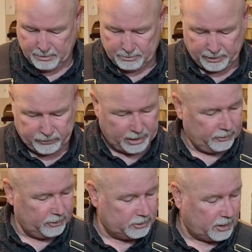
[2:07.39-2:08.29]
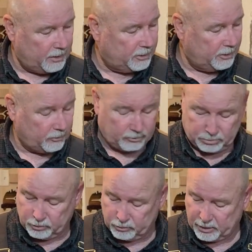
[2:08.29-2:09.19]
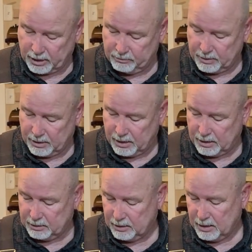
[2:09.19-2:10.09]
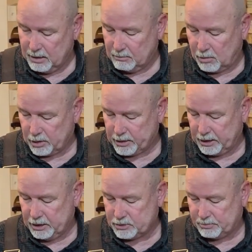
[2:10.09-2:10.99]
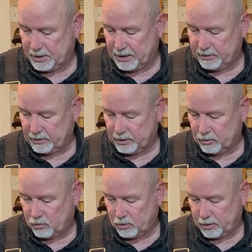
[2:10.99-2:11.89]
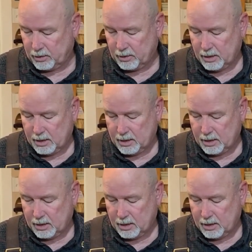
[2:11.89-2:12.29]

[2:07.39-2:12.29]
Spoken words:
But I've taken the time to use some blue tape and mark each piece in order: